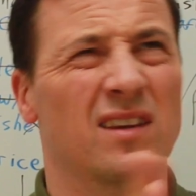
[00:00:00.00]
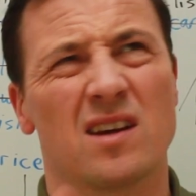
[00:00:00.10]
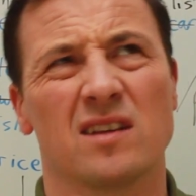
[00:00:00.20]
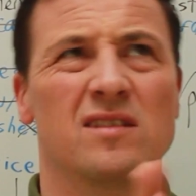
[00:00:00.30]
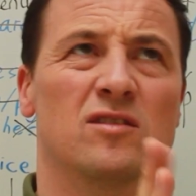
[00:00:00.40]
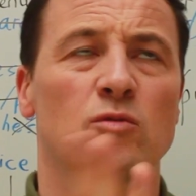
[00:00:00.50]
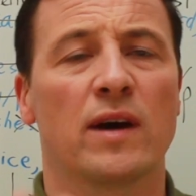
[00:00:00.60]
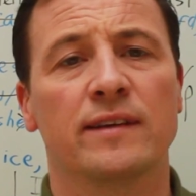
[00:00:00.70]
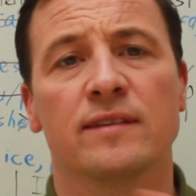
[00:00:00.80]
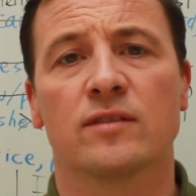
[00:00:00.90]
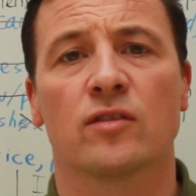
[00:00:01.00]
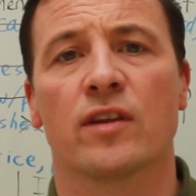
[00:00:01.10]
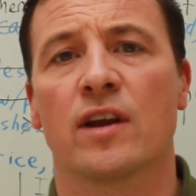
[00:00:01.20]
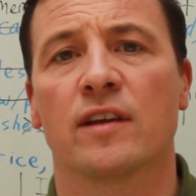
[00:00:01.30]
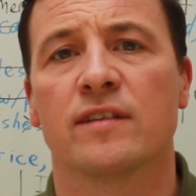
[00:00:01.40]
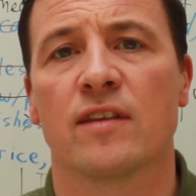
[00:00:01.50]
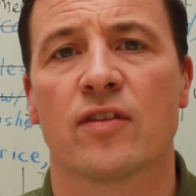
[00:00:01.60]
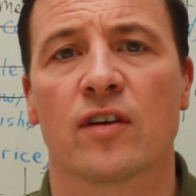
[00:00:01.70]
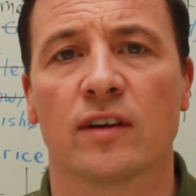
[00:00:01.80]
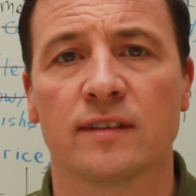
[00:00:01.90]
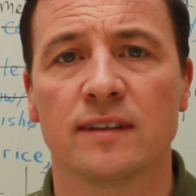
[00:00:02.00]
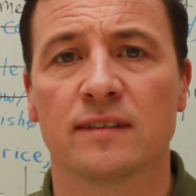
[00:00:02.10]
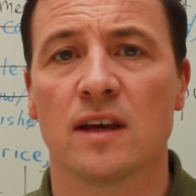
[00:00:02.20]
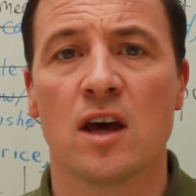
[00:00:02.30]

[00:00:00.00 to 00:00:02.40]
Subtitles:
1920s or the 1930s.